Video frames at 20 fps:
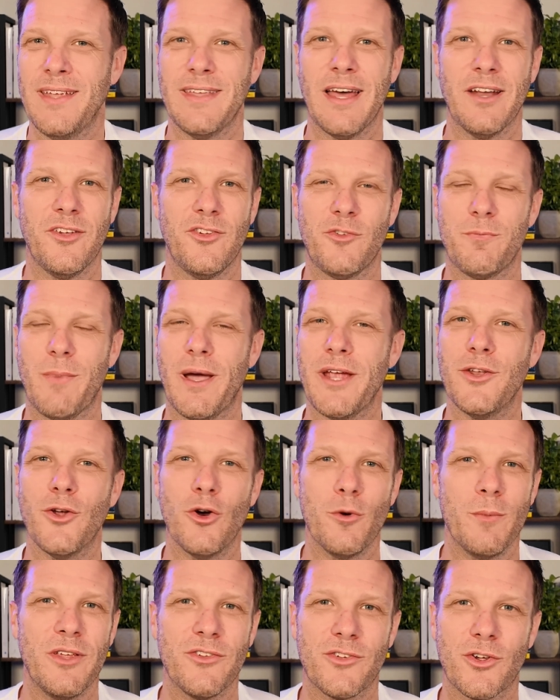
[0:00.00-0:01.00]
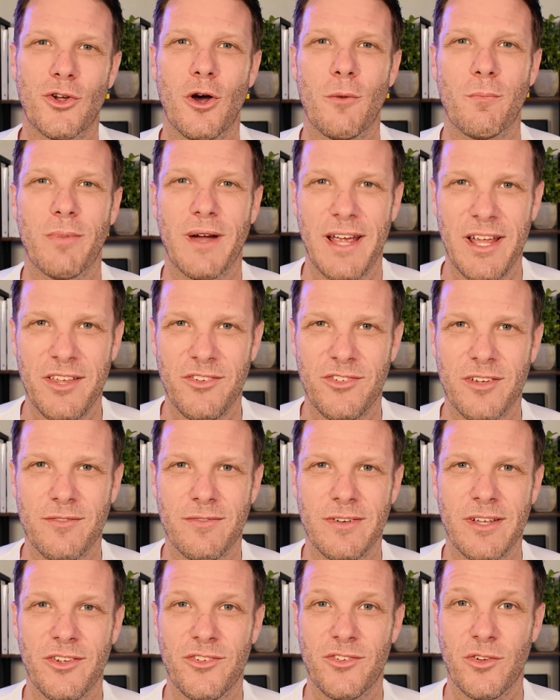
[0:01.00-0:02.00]
Now this is by no means a
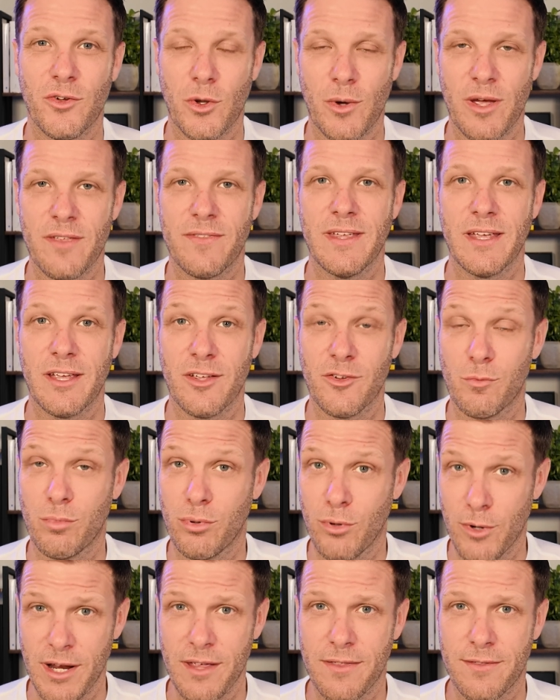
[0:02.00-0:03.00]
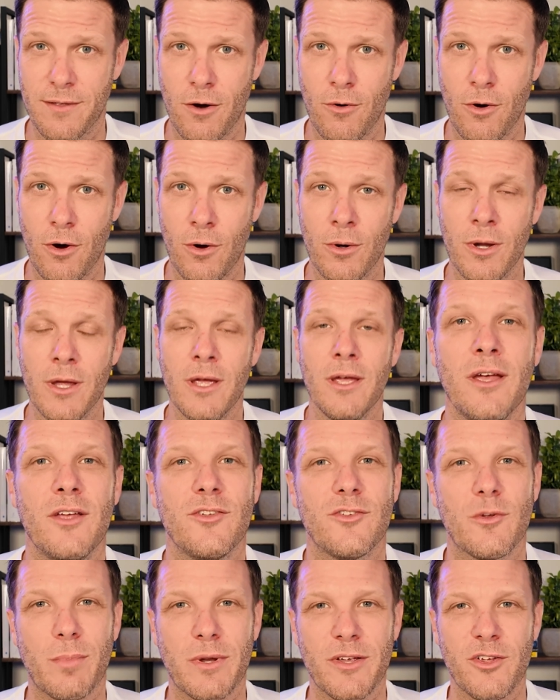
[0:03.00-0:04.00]
comprehensive list, although I think it's pretty thorough.
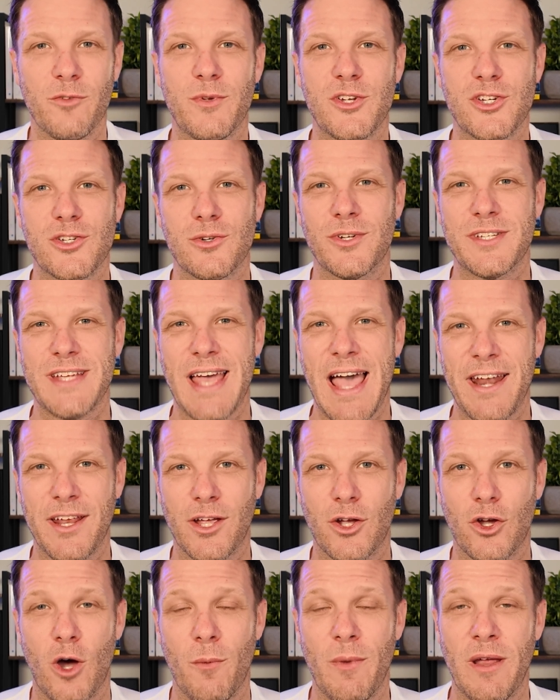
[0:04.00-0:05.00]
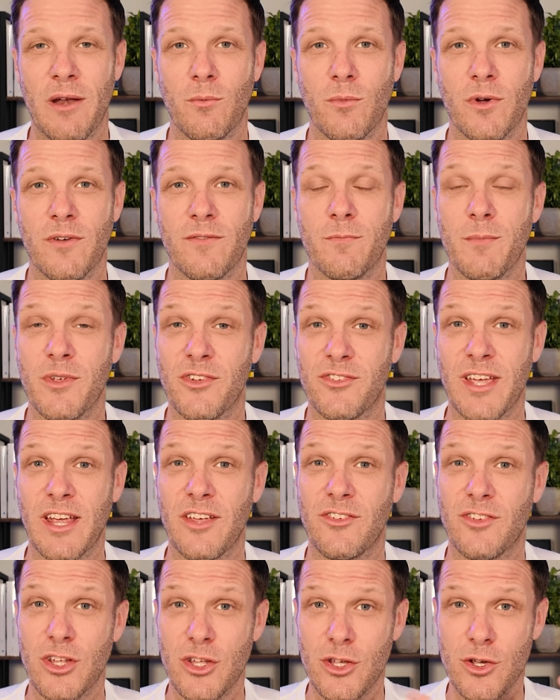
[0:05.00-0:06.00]
So please be sure to add a comment with
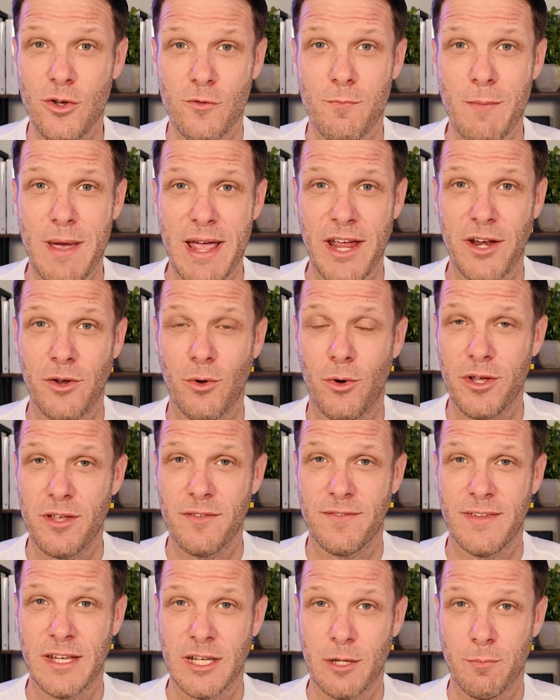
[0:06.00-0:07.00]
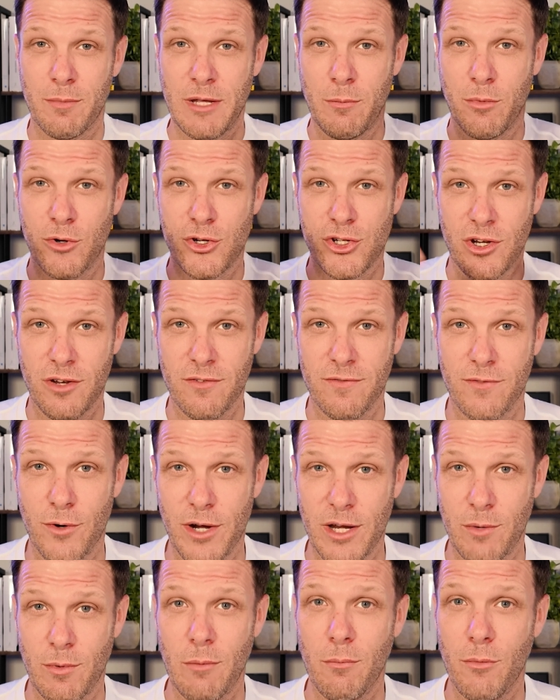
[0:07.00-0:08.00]
mistakes that you've made or you think that people should
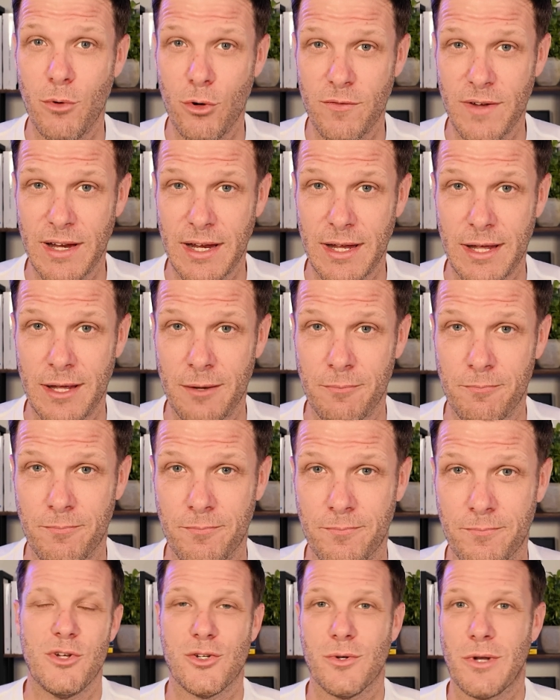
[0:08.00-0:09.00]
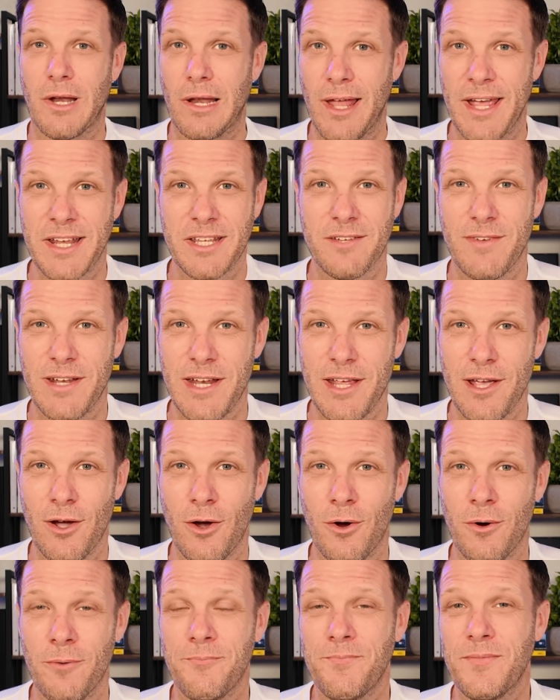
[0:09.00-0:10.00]
avoid when moving here. Be sure to like the
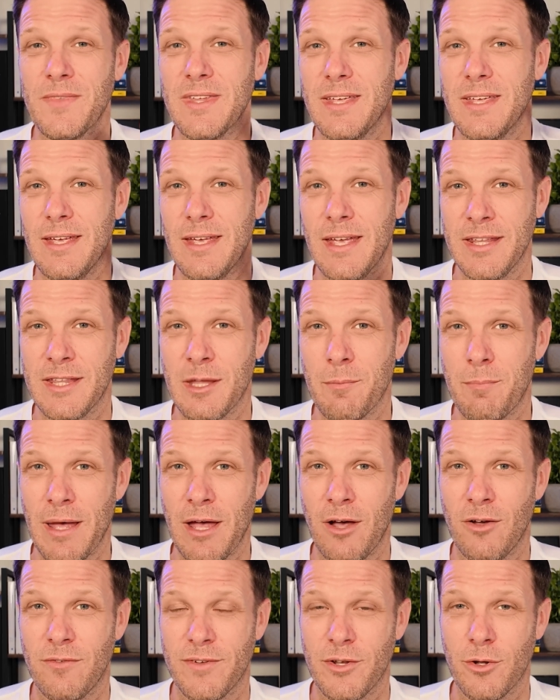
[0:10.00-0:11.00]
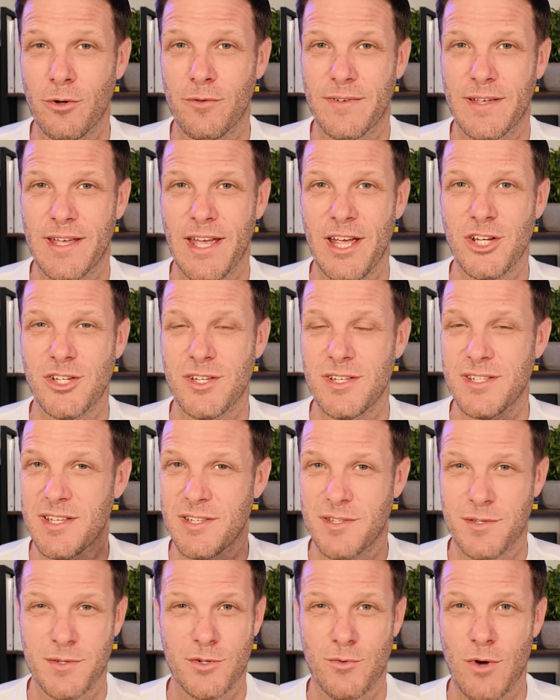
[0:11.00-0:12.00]
video, hit the bell for notifications
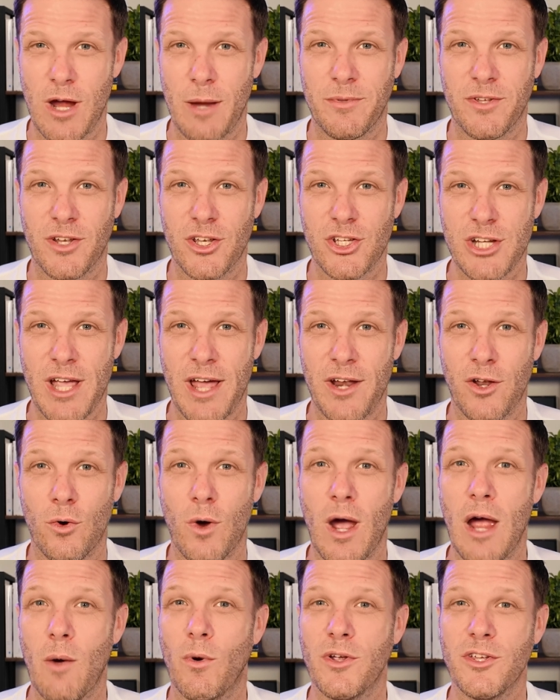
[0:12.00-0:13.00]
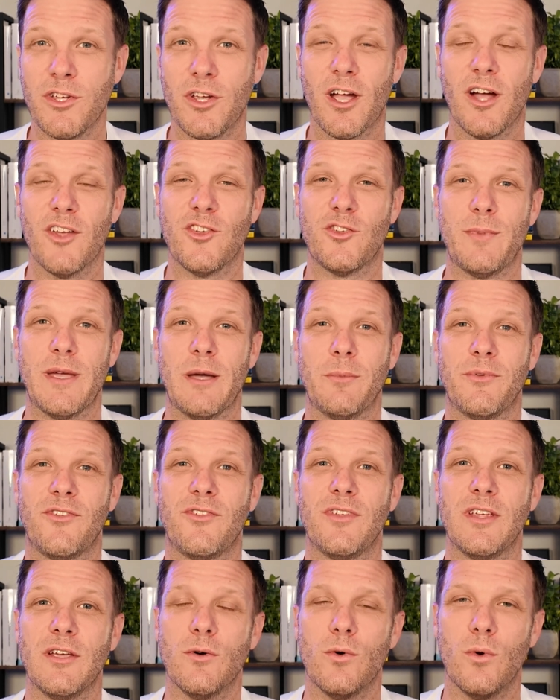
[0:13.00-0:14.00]
and subscribe to the channel. I want you guys to be able to
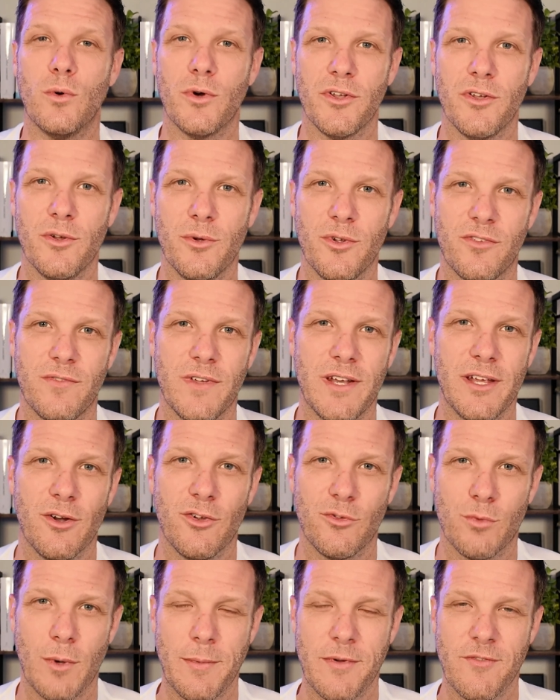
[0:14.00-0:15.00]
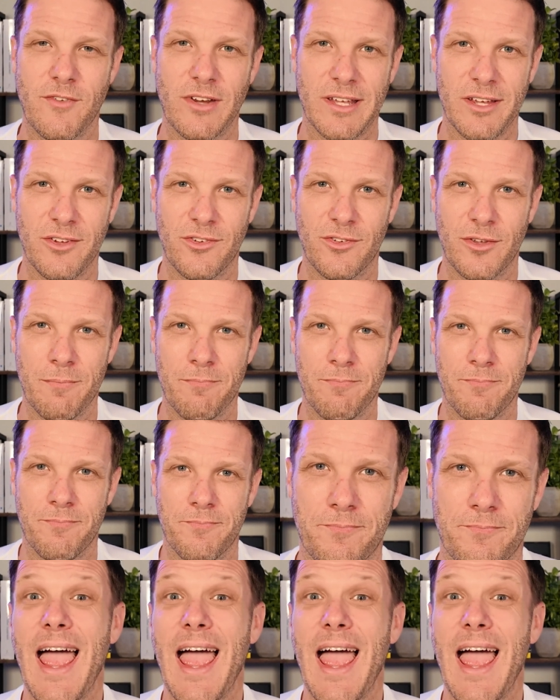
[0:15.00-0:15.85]
see all the newest videos when we release them.